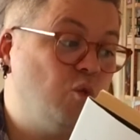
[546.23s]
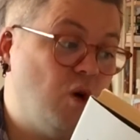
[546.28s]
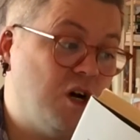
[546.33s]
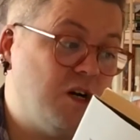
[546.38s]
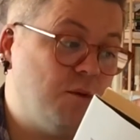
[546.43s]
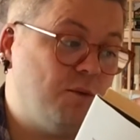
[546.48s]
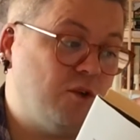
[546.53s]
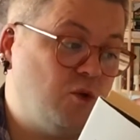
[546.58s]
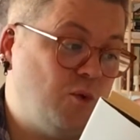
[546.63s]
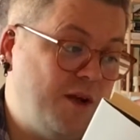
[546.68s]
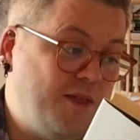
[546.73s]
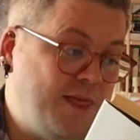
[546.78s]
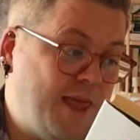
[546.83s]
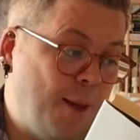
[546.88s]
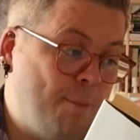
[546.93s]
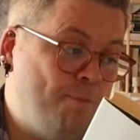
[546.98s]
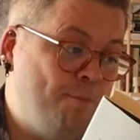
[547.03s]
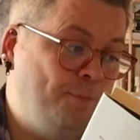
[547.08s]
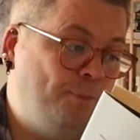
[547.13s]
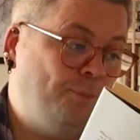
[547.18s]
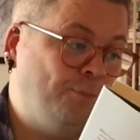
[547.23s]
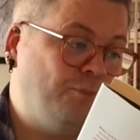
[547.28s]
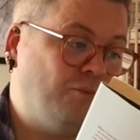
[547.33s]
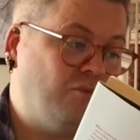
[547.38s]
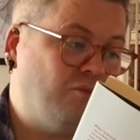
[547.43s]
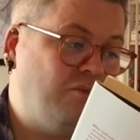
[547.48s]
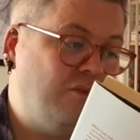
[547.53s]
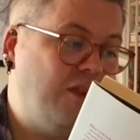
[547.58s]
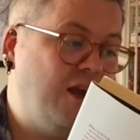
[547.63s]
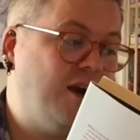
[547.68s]
word between them.
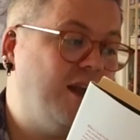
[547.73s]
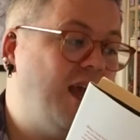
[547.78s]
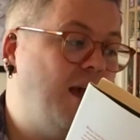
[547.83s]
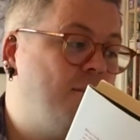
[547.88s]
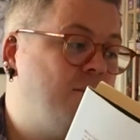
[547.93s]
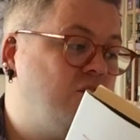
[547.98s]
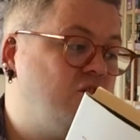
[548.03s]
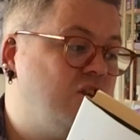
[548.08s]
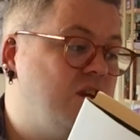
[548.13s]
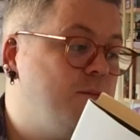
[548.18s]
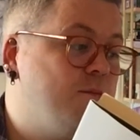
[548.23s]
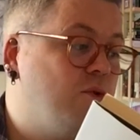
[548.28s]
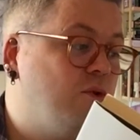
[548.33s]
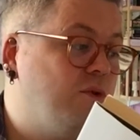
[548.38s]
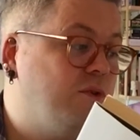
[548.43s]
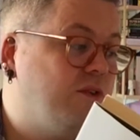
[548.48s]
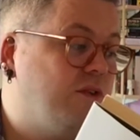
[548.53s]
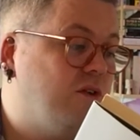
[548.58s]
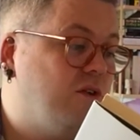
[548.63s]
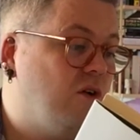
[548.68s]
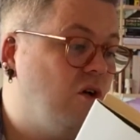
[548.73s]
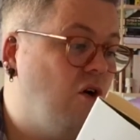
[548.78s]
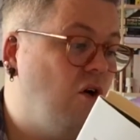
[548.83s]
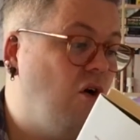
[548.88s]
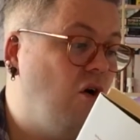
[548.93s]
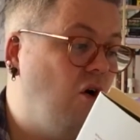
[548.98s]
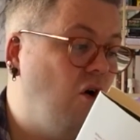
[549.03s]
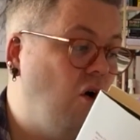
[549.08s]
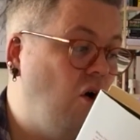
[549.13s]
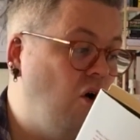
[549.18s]
Their chemistry, both
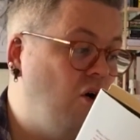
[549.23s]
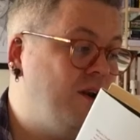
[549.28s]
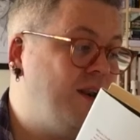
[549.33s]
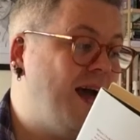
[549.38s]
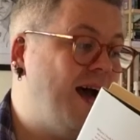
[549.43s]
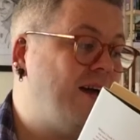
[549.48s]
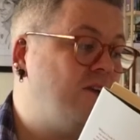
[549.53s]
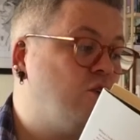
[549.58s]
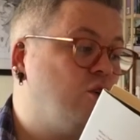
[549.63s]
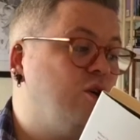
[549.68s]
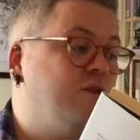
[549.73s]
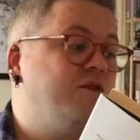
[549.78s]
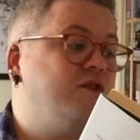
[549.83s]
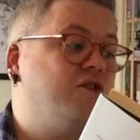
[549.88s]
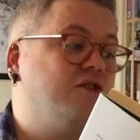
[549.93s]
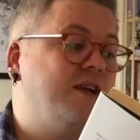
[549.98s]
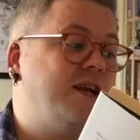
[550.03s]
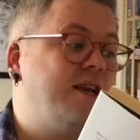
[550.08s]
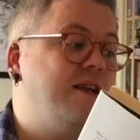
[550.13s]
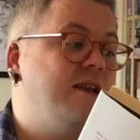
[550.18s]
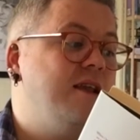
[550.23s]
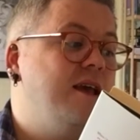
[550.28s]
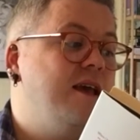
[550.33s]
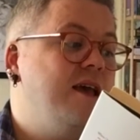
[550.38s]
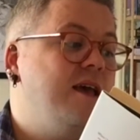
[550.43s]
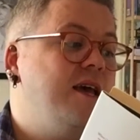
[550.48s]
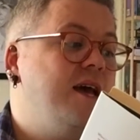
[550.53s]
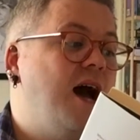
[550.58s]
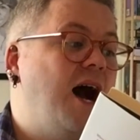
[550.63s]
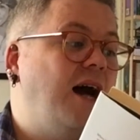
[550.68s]
on and off screen,
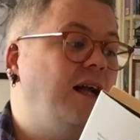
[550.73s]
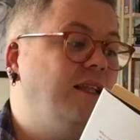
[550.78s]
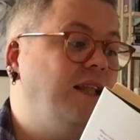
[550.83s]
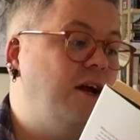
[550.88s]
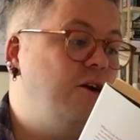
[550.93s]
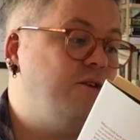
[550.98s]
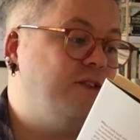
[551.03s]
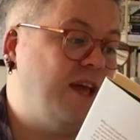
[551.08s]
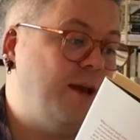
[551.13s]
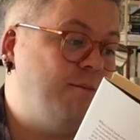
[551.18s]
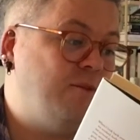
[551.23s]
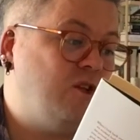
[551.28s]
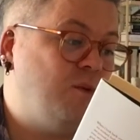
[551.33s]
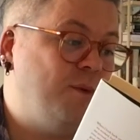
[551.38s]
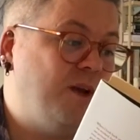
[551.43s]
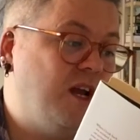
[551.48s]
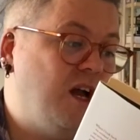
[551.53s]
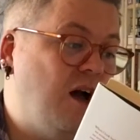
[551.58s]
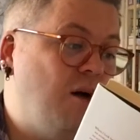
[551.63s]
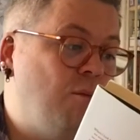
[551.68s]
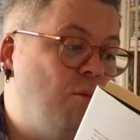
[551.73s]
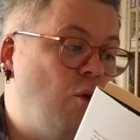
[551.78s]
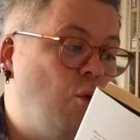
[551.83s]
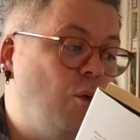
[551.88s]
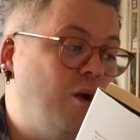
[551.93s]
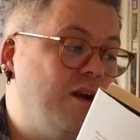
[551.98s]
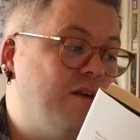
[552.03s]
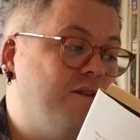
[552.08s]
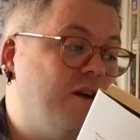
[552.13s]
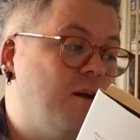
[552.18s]
allowed them to become
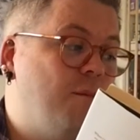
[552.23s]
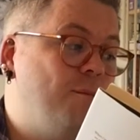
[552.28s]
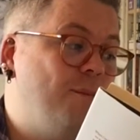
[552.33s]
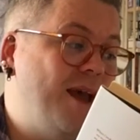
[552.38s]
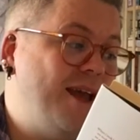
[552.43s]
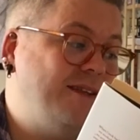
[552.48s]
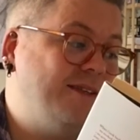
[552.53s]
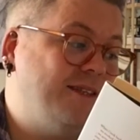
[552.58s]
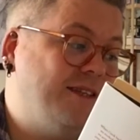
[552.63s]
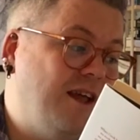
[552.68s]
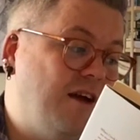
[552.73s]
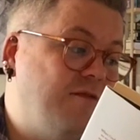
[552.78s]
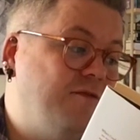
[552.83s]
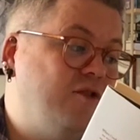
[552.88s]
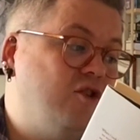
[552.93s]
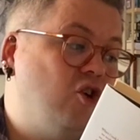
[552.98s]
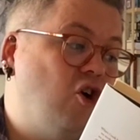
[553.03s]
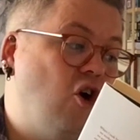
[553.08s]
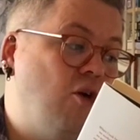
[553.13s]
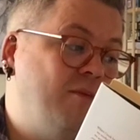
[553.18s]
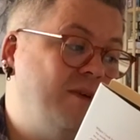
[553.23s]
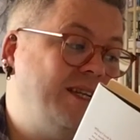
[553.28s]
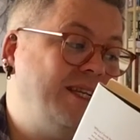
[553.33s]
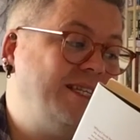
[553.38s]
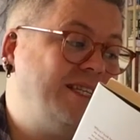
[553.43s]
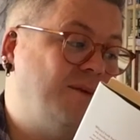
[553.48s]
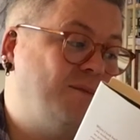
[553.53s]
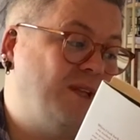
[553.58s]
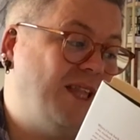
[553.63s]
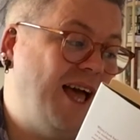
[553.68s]
one of our best loved comedy
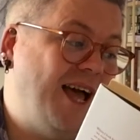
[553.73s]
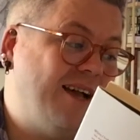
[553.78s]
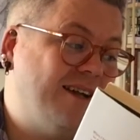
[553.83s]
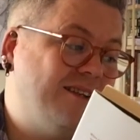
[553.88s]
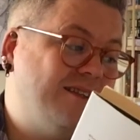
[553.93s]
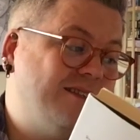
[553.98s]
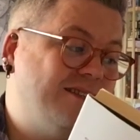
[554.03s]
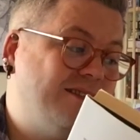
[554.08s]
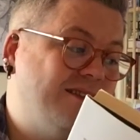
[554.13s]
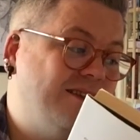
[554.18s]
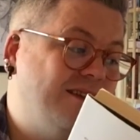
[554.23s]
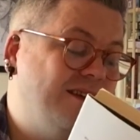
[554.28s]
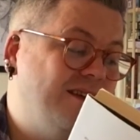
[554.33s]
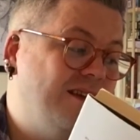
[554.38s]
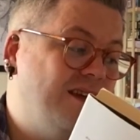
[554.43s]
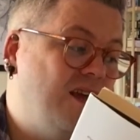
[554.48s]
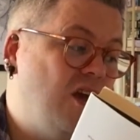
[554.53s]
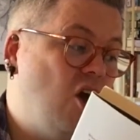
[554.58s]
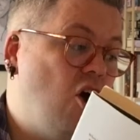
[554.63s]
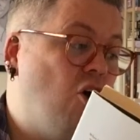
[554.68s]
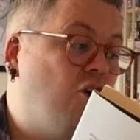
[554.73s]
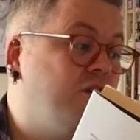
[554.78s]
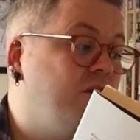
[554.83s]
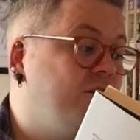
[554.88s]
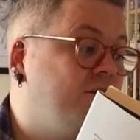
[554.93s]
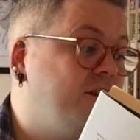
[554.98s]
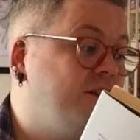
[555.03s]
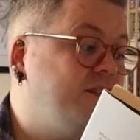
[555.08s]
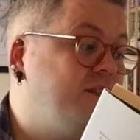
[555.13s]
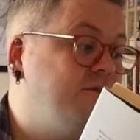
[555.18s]
double acts. On the
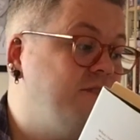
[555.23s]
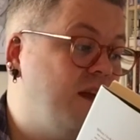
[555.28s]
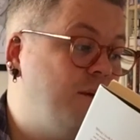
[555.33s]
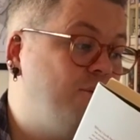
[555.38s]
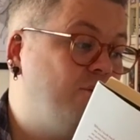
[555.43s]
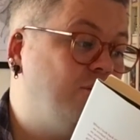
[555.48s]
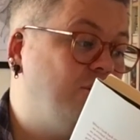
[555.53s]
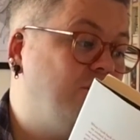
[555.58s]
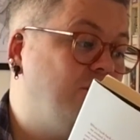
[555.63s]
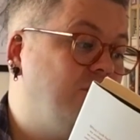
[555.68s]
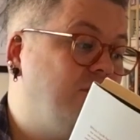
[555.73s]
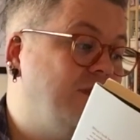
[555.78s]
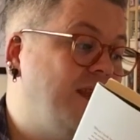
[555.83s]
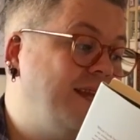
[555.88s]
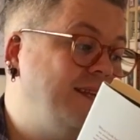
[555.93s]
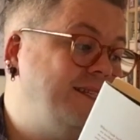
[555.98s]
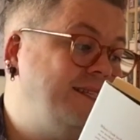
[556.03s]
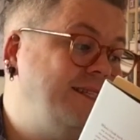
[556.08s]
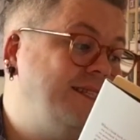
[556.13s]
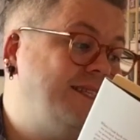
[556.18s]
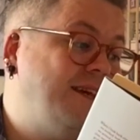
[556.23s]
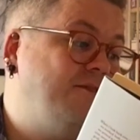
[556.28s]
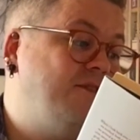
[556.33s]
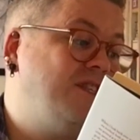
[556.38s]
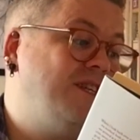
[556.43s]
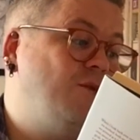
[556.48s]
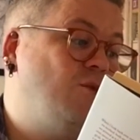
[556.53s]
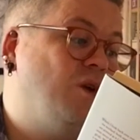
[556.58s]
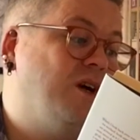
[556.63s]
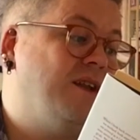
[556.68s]
1st of April
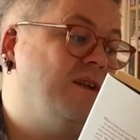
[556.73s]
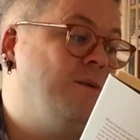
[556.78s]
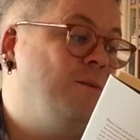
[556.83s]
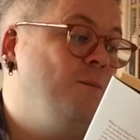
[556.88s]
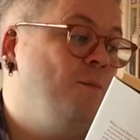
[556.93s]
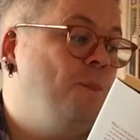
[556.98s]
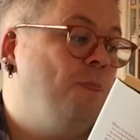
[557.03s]
1971,